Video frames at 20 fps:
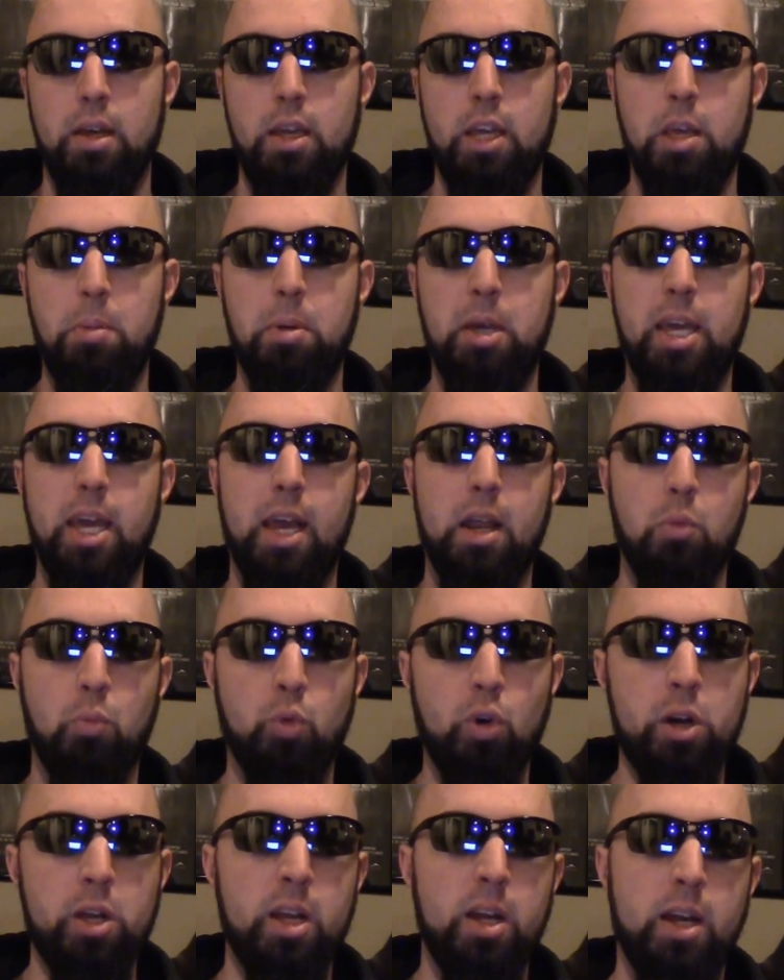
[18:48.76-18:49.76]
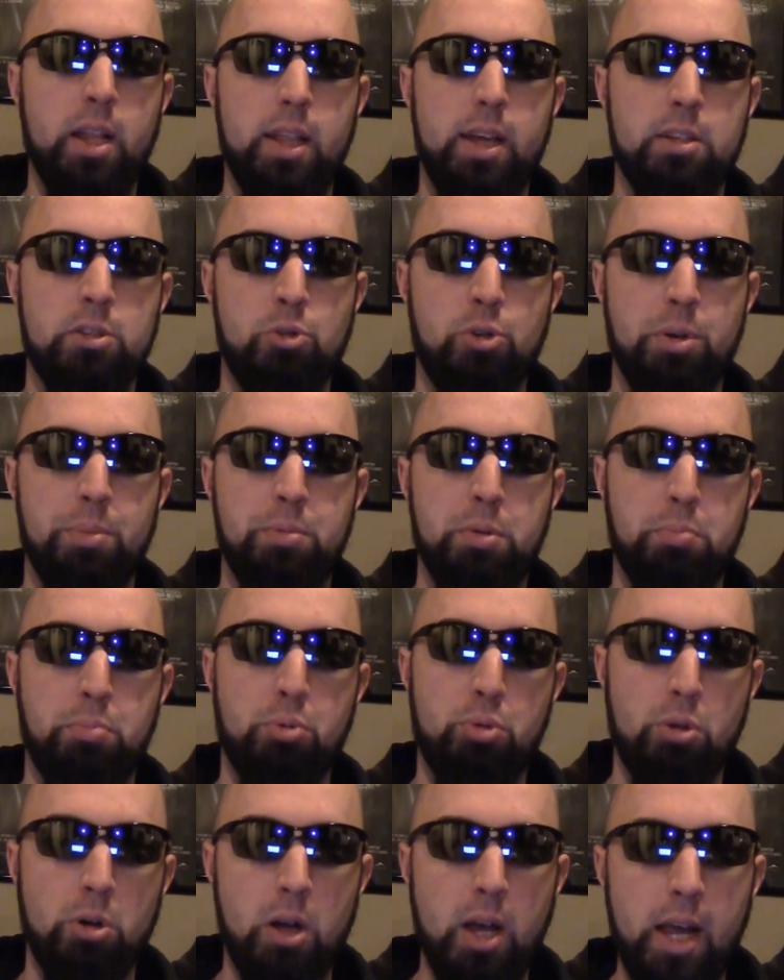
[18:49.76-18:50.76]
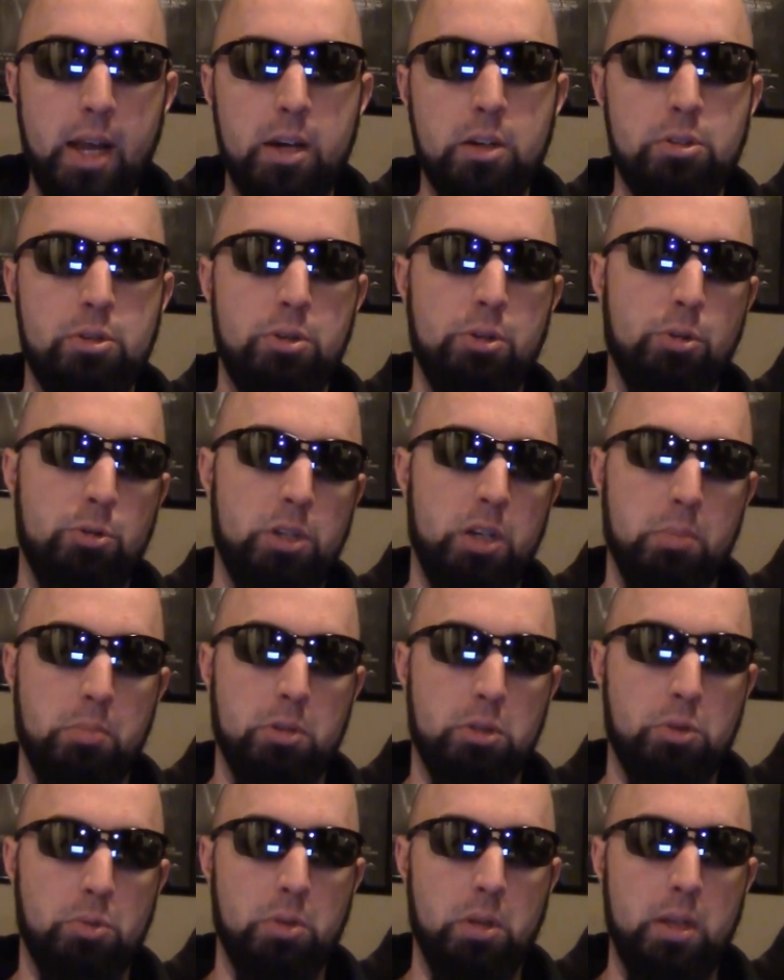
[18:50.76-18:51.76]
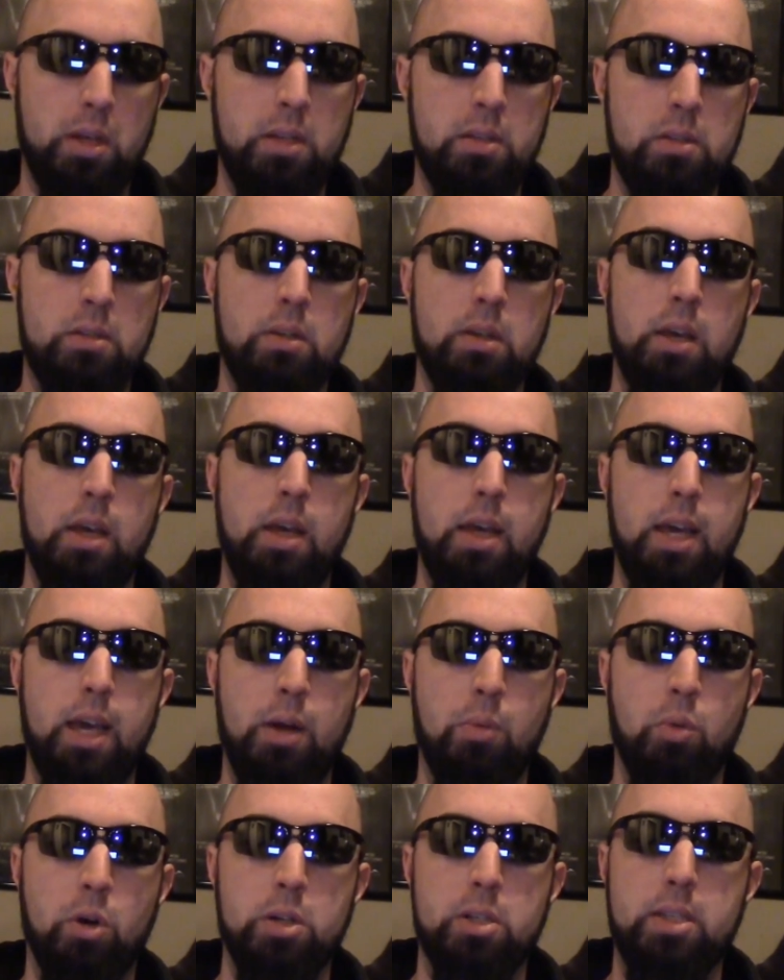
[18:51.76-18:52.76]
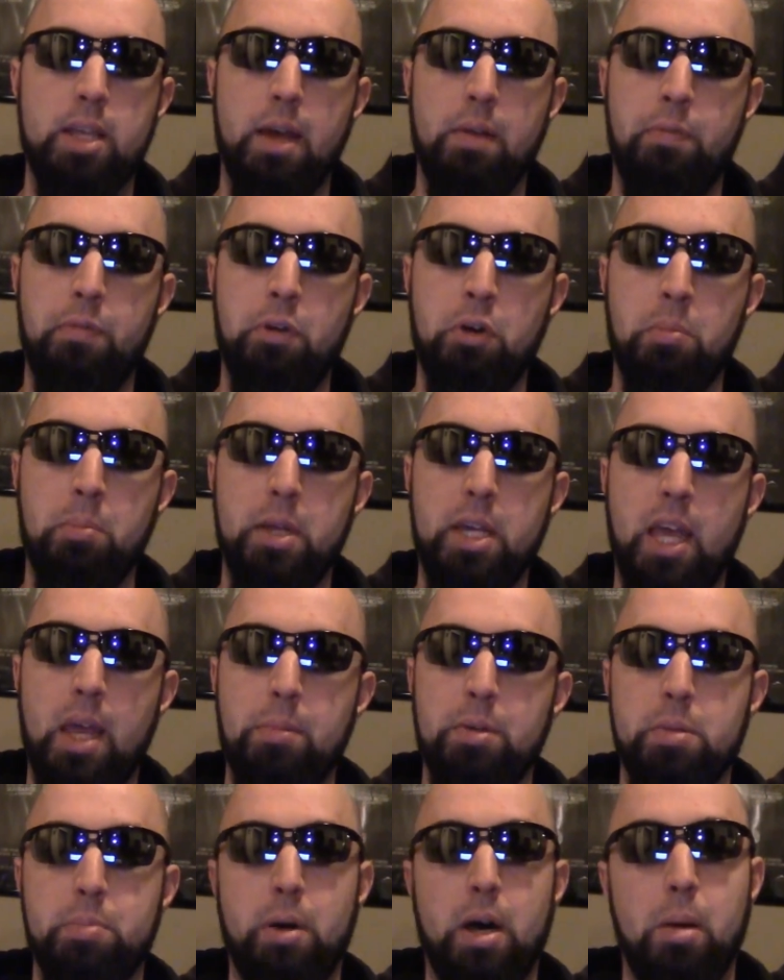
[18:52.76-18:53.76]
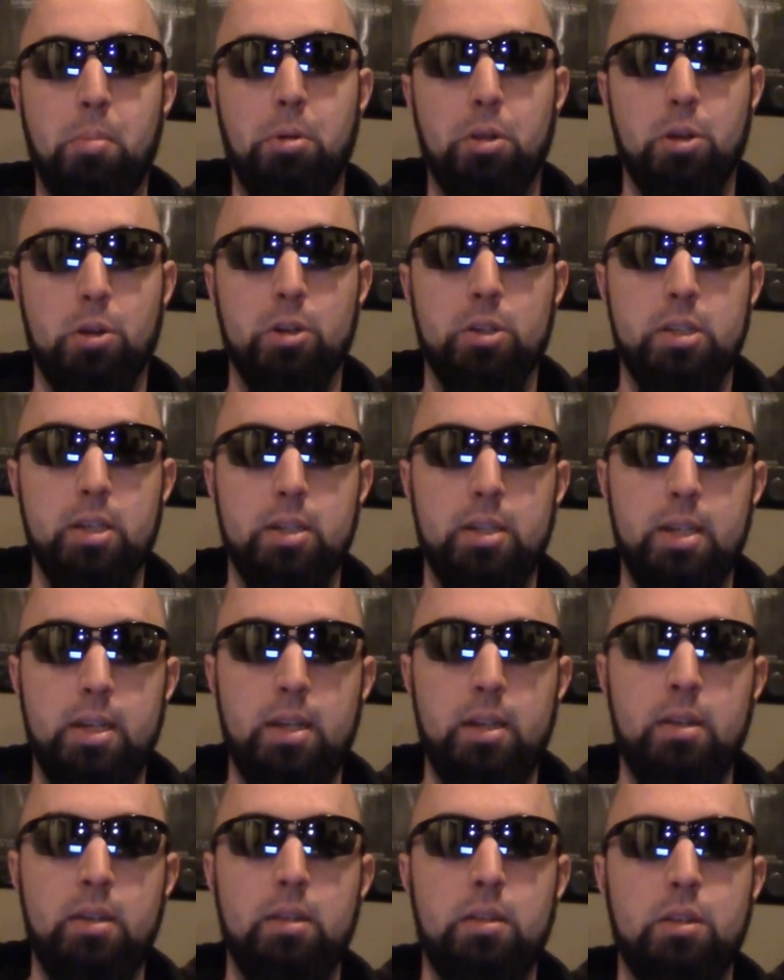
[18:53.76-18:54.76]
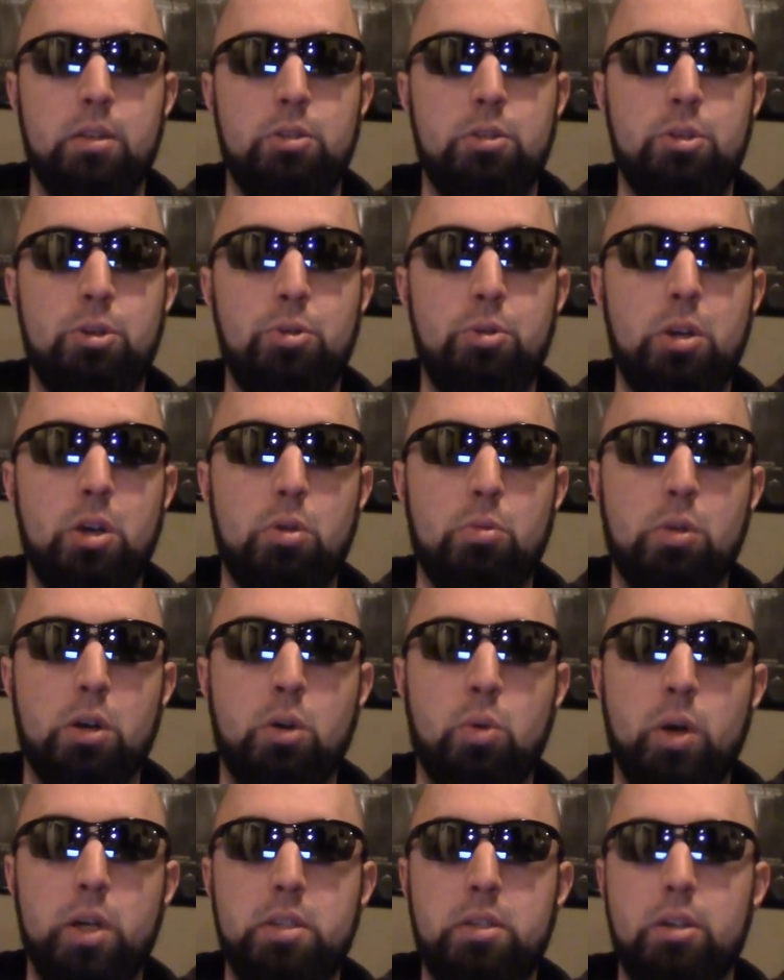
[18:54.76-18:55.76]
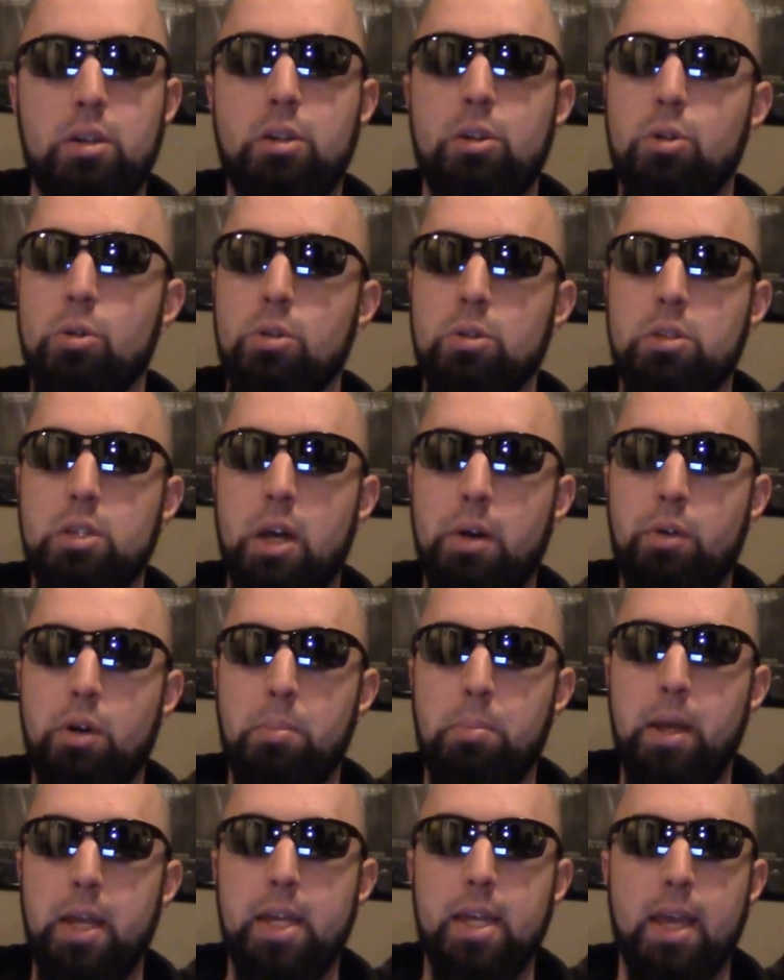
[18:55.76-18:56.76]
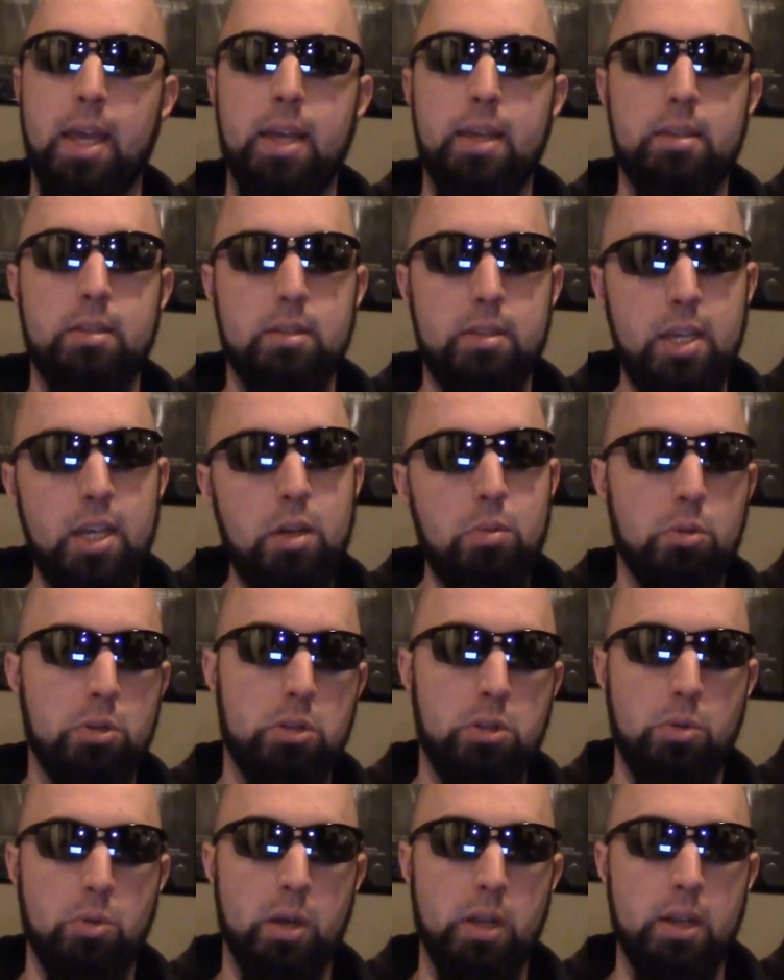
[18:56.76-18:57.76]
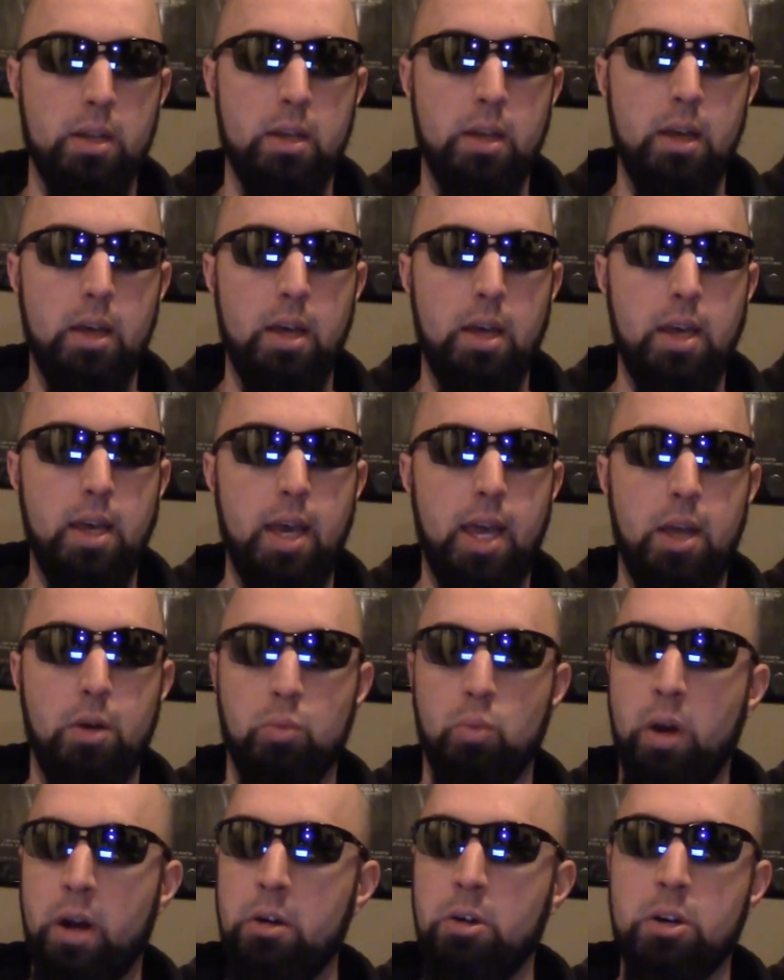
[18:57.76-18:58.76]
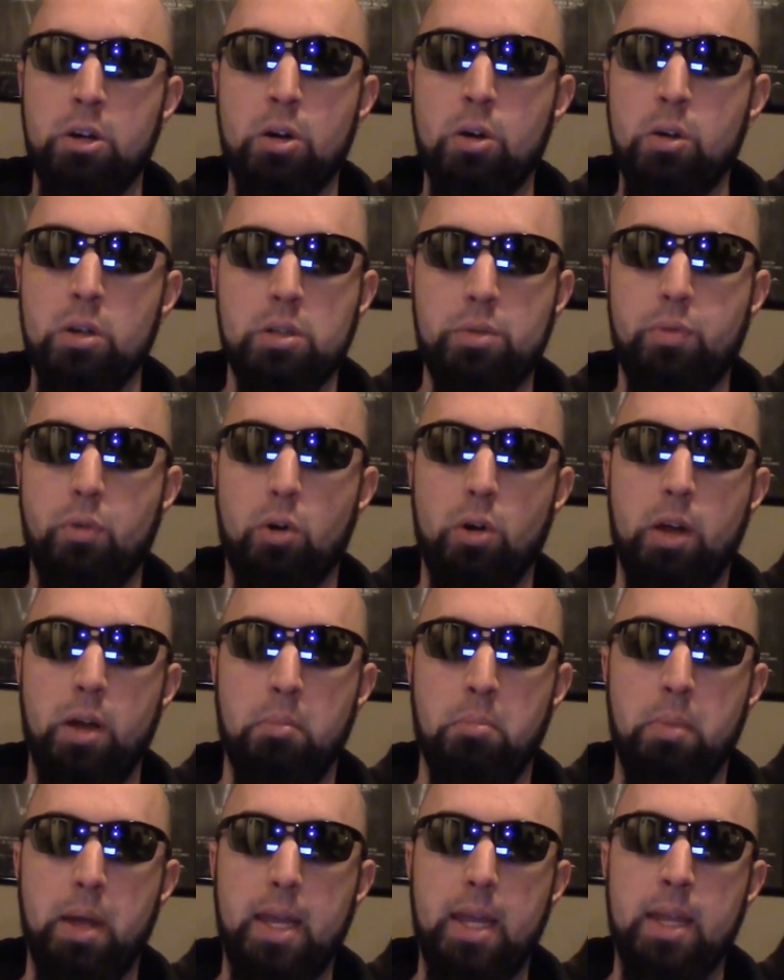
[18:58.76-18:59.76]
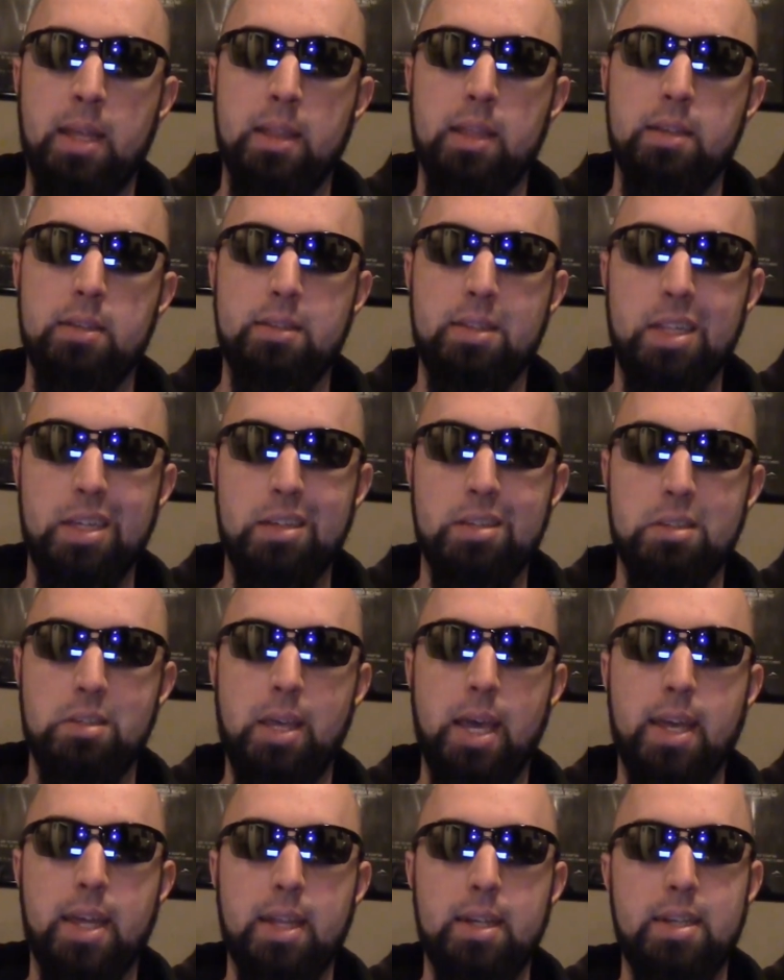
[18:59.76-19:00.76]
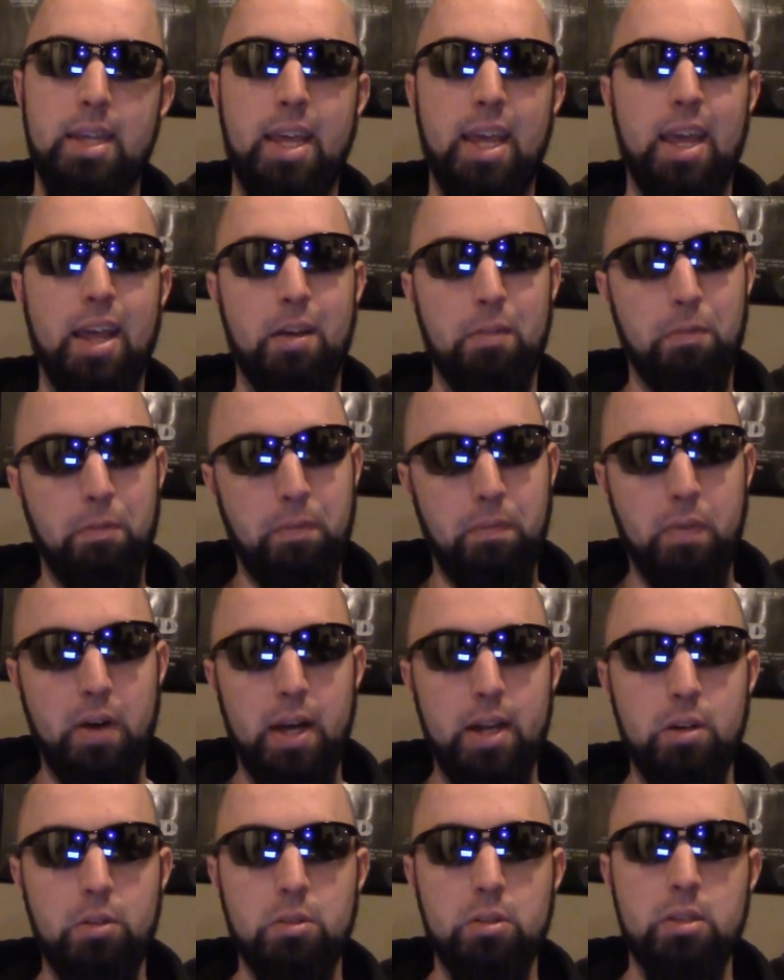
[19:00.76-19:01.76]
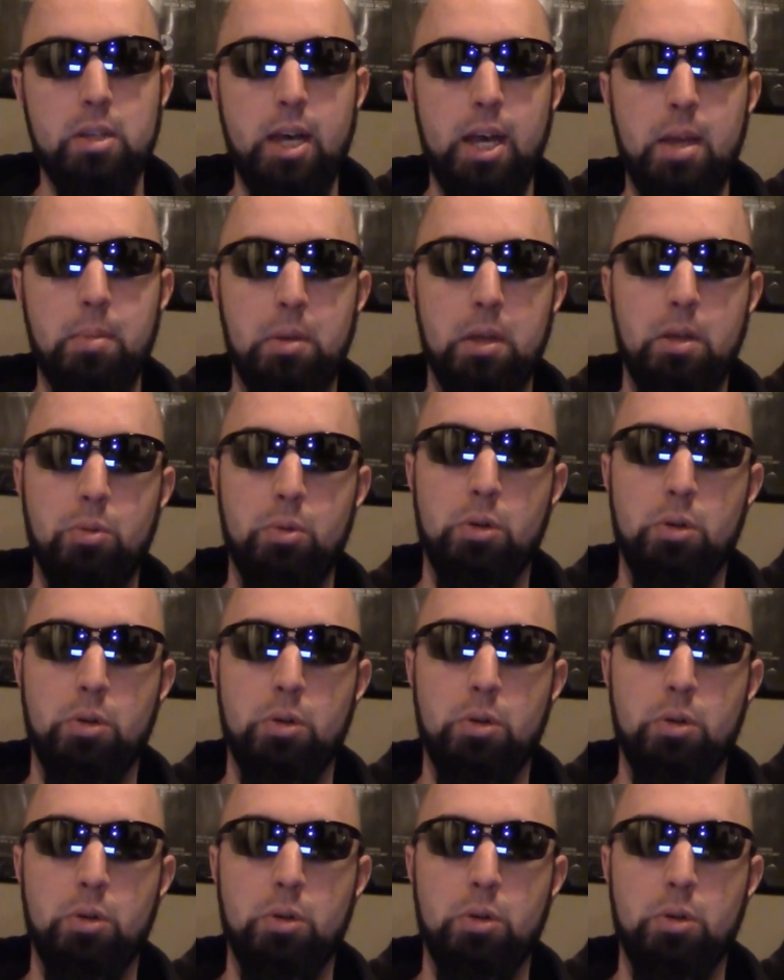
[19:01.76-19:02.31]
He began working on that script prior to Yojimbo's release, and once that film became as popular as it did, the studio requested Kurosawa make a sequel to it, a rare occurrence for him, making this the second and final time he